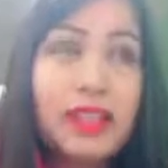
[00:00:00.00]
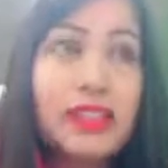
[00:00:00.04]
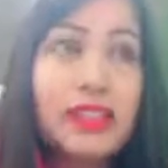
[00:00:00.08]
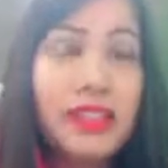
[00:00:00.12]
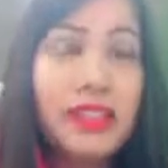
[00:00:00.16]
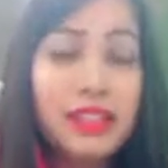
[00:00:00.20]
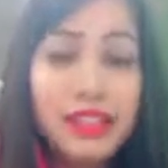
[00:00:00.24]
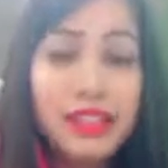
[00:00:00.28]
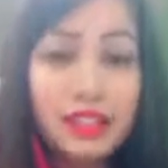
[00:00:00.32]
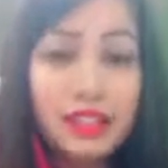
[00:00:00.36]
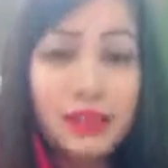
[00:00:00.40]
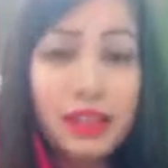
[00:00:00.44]

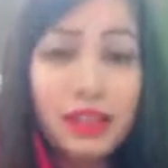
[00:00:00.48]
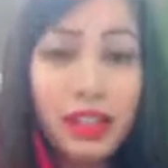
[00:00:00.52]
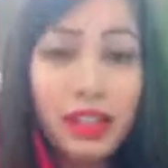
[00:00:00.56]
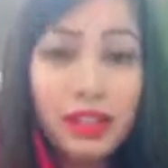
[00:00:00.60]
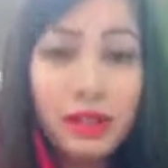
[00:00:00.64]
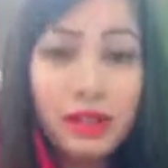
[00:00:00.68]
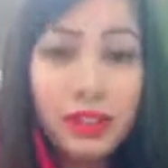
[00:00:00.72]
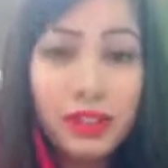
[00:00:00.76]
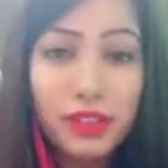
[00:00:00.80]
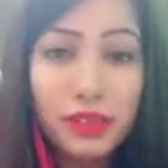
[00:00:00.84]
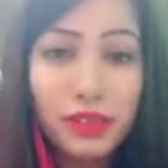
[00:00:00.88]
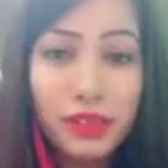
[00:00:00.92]
That is why
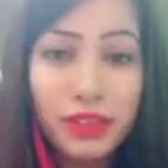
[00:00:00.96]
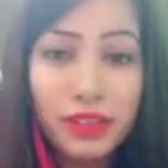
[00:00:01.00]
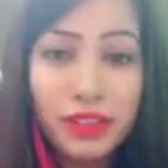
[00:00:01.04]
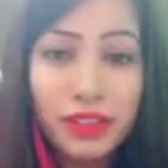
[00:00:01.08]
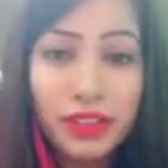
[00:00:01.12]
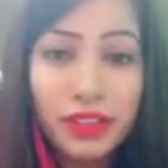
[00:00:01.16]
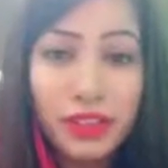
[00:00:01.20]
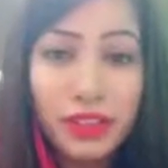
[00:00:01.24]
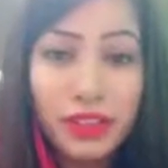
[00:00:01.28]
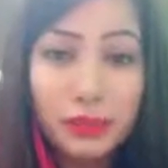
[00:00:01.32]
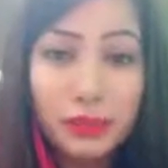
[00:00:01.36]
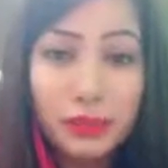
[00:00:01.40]
we do this
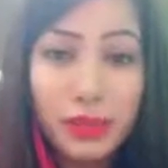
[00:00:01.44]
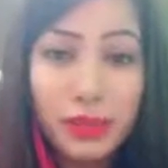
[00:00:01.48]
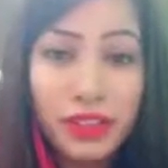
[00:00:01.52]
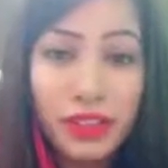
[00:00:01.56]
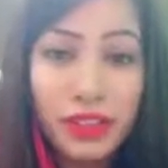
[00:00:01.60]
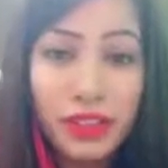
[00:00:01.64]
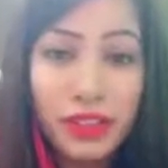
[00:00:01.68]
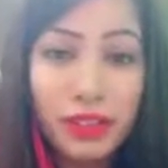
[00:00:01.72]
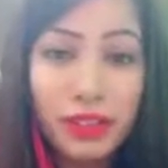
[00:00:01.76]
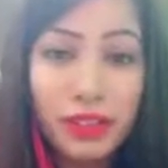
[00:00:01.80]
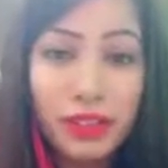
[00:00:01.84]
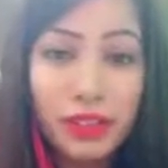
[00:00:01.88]

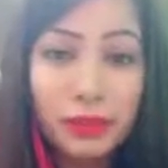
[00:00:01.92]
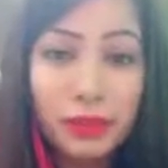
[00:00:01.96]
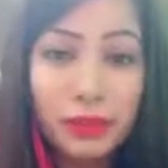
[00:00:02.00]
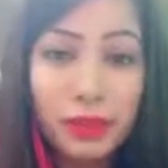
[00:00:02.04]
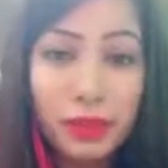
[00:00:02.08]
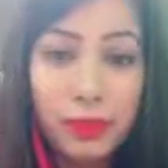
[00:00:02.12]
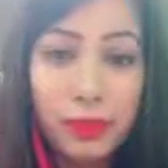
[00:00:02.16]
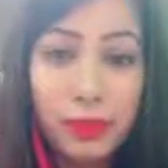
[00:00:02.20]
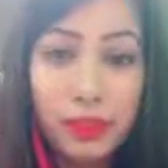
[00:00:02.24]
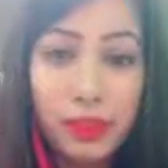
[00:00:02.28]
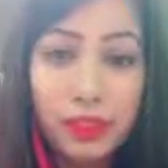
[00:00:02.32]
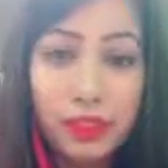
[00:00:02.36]
therapy, ERP,
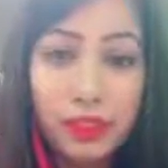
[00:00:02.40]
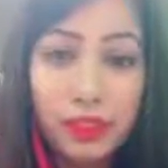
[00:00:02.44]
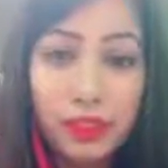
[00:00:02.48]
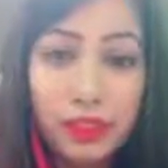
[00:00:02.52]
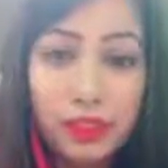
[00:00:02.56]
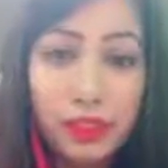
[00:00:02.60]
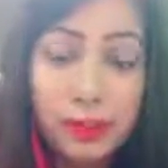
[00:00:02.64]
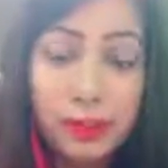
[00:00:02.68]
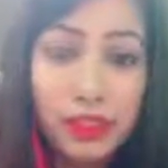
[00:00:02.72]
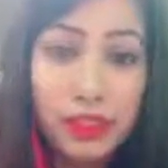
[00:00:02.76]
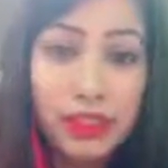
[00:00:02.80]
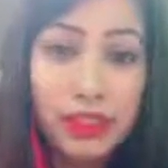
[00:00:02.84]
based on
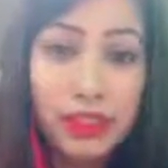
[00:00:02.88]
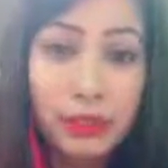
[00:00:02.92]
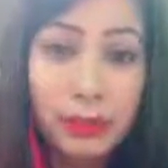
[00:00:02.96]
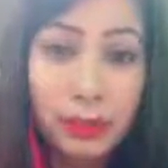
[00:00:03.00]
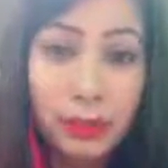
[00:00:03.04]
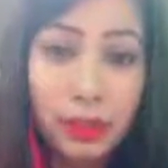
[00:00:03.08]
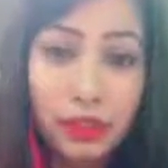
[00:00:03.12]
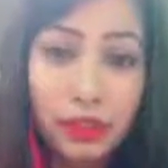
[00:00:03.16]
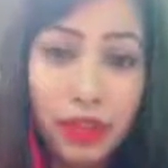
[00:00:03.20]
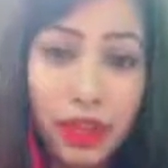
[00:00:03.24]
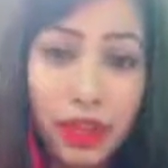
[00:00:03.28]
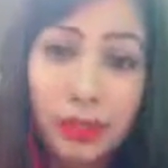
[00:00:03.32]
the principle
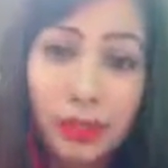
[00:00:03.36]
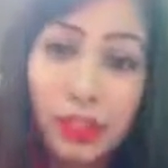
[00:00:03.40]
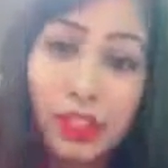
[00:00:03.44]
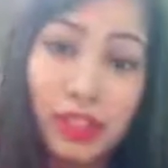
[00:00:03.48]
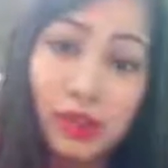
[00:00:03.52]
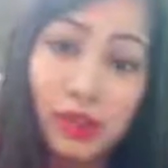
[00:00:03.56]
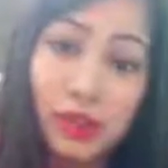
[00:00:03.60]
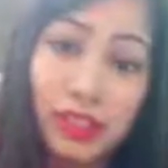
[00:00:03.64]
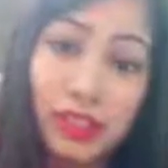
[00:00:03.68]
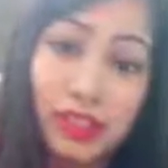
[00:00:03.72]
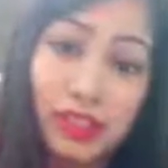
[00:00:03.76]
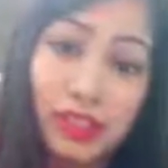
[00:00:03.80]
of
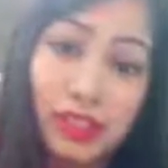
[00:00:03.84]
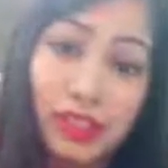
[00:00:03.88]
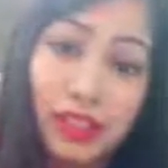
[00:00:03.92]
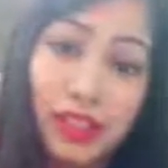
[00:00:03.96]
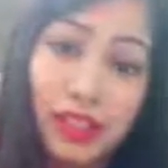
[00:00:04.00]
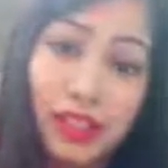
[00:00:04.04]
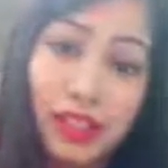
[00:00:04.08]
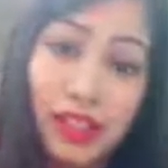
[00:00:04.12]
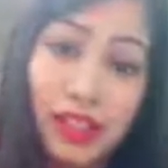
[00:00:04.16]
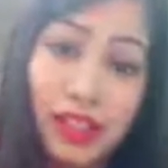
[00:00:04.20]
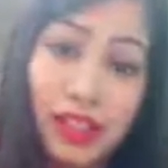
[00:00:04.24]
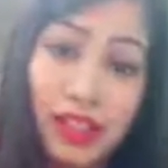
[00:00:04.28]

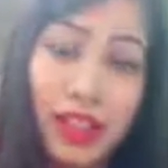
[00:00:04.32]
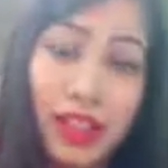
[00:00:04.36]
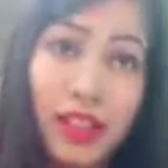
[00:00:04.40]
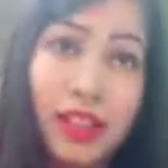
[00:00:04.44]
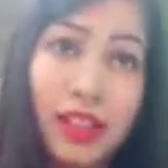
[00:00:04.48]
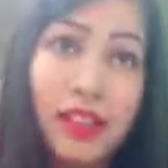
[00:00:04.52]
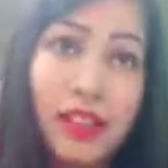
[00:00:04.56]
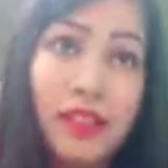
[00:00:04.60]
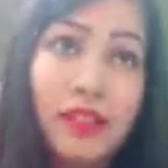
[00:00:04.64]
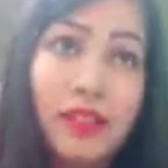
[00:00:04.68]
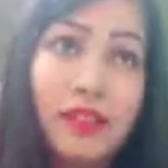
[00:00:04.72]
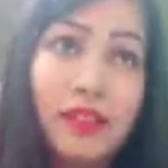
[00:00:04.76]
habituation,
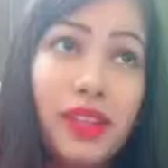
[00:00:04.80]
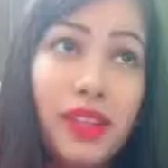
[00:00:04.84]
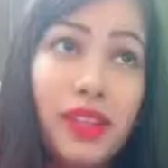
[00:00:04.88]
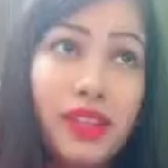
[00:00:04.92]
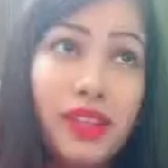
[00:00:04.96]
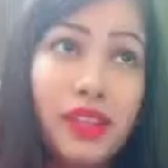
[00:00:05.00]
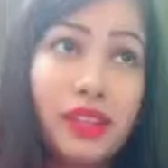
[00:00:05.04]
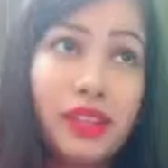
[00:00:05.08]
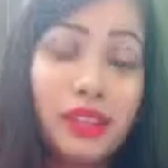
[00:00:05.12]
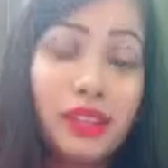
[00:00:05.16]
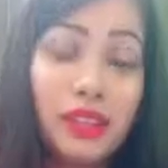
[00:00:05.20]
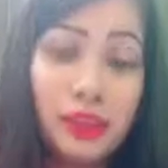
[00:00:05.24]

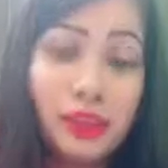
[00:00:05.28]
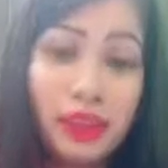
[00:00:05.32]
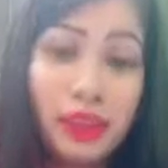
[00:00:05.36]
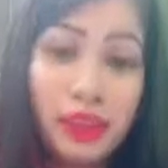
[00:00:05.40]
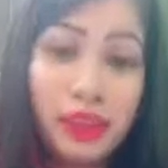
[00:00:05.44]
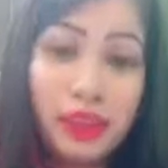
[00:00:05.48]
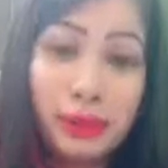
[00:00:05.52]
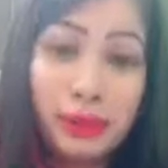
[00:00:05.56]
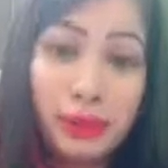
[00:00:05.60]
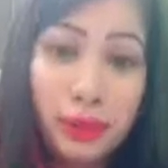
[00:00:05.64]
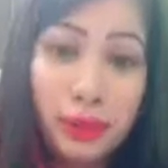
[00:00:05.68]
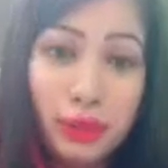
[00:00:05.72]
wherein you are
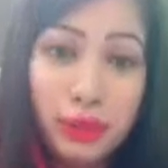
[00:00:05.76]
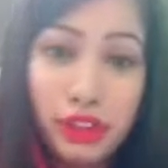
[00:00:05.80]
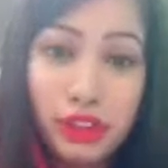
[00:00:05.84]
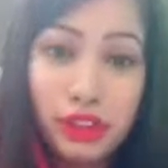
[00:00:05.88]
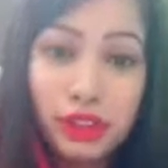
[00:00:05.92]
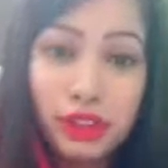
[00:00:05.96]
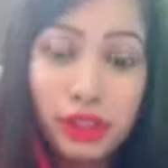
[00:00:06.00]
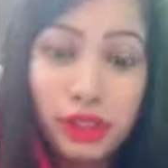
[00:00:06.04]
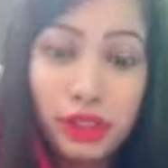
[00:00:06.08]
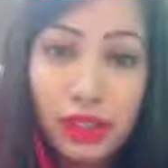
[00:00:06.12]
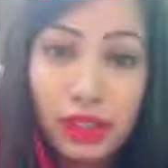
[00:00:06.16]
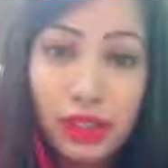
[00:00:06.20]
exposed
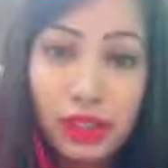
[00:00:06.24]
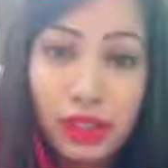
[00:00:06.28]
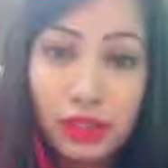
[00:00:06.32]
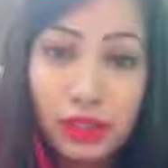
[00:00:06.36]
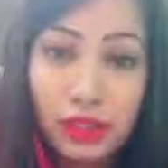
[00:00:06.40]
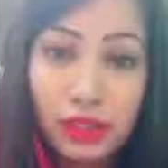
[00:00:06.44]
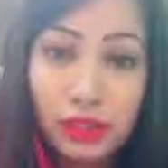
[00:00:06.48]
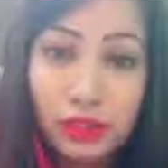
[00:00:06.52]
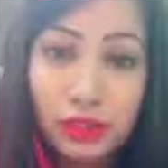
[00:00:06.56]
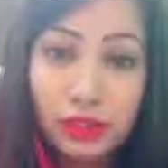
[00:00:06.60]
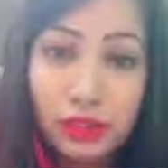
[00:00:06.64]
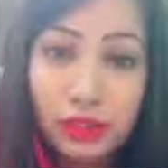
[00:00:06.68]
to
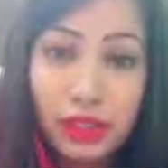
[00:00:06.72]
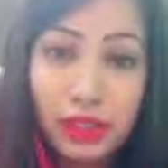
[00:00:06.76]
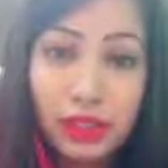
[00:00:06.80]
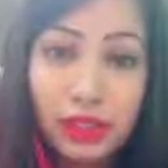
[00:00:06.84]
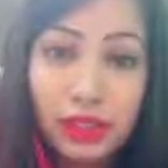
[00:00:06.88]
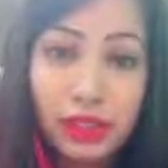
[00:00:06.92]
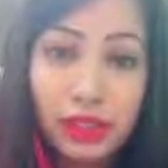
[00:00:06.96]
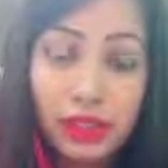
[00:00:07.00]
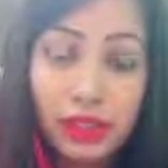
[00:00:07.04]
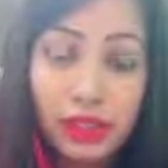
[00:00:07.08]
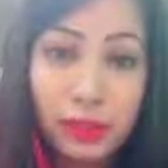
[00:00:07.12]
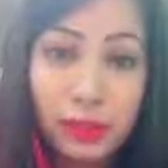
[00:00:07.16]
the
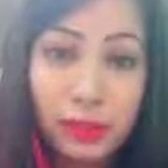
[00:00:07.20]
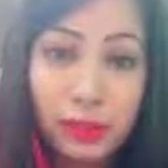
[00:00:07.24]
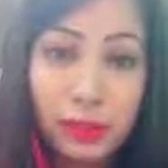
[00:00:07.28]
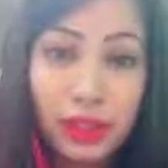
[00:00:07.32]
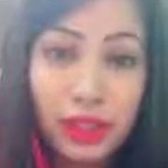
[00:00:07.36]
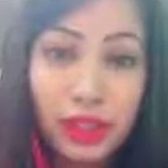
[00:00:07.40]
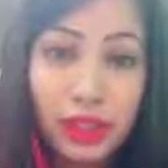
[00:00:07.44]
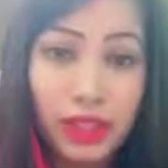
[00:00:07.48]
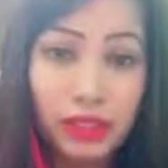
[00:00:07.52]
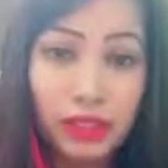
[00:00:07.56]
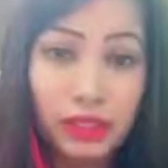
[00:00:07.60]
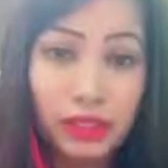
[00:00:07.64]
feared
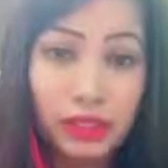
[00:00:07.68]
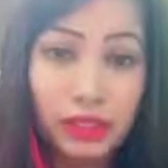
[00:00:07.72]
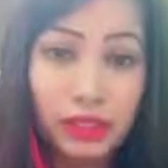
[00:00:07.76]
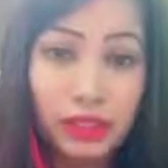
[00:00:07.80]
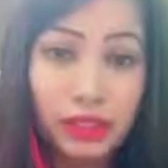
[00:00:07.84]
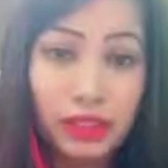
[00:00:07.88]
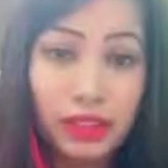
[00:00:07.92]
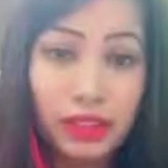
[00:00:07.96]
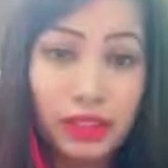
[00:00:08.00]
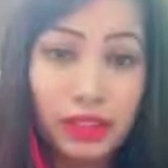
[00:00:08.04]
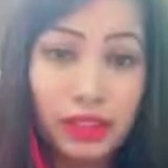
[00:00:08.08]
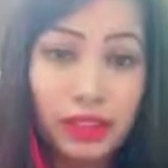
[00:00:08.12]
object
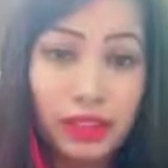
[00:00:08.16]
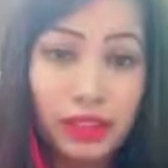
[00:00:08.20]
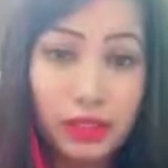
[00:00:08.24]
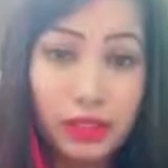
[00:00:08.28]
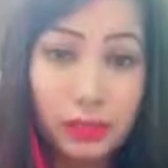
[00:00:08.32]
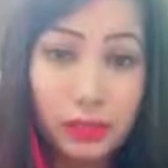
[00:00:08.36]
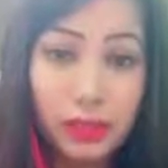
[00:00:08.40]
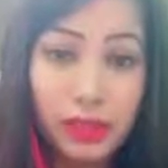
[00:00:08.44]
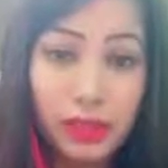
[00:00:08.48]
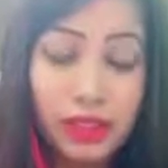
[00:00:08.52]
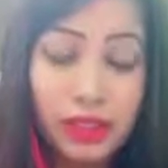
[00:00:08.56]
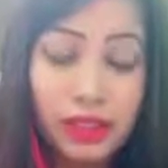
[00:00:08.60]
or
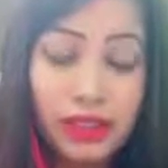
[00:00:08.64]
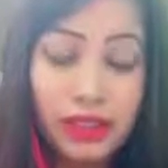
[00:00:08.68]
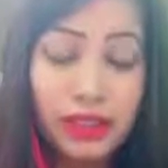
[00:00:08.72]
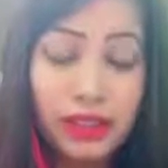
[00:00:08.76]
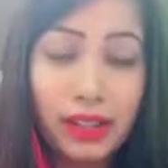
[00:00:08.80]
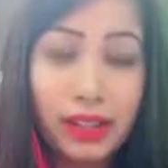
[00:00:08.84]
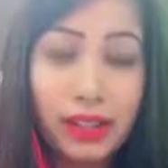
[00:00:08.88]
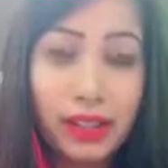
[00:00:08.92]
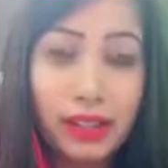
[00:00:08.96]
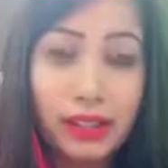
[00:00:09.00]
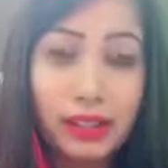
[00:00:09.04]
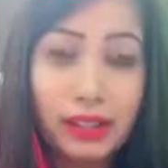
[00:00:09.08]
stimulus
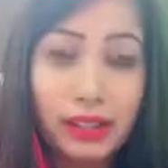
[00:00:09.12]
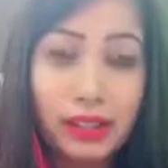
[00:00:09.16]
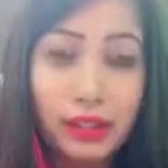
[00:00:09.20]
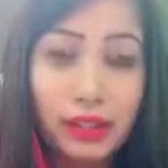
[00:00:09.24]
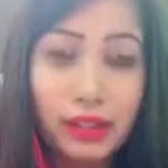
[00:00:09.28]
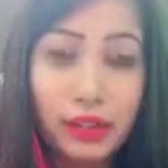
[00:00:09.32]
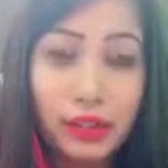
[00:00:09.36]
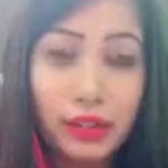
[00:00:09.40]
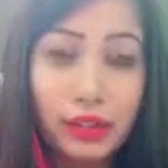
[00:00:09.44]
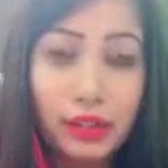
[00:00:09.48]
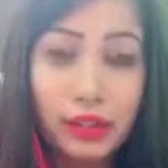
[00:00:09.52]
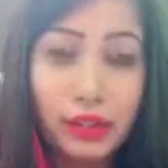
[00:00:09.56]
and you
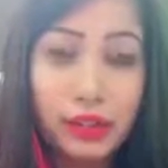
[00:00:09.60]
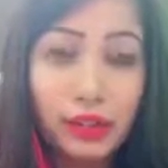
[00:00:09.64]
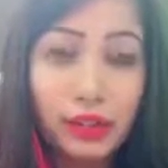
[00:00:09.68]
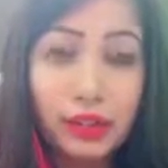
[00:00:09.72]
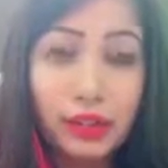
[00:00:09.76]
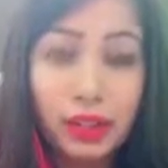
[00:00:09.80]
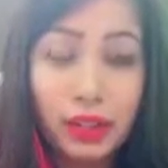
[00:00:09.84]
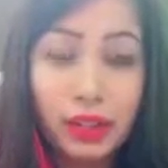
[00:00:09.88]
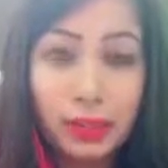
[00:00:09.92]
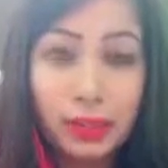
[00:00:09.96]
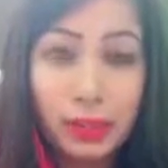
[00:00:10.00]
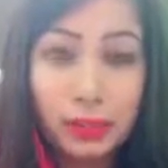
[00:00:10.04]
don't do
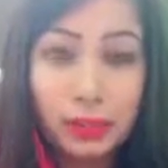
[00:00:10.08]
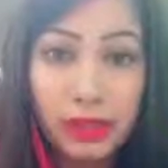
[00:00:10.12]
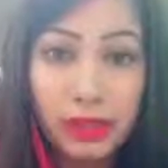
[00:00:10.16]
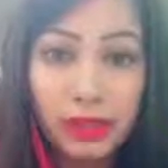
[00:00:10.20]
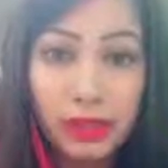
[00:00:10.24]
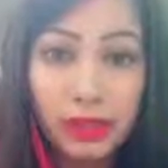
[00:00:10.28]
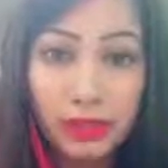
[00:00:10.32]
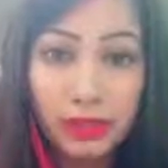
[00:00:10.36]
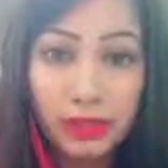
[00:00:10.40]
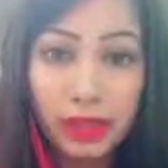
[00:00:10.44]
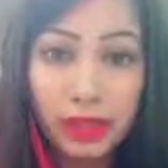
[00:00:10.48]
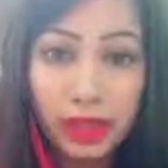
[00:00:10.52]
the
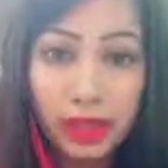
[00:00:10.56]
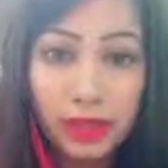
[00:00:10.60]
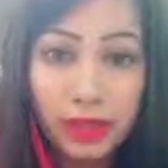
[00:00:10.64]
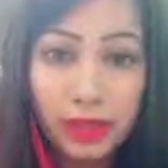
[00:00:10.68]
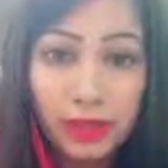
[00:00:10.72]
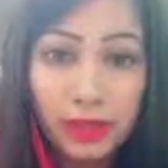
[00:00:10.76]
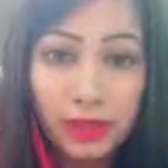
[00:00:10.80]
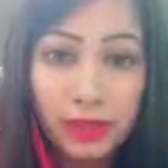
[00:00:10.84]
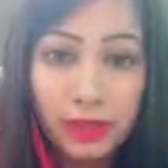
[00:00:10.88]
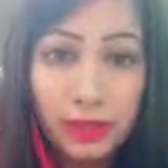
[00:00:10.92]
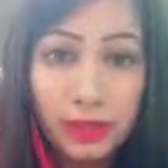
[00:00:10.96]
compulsive act.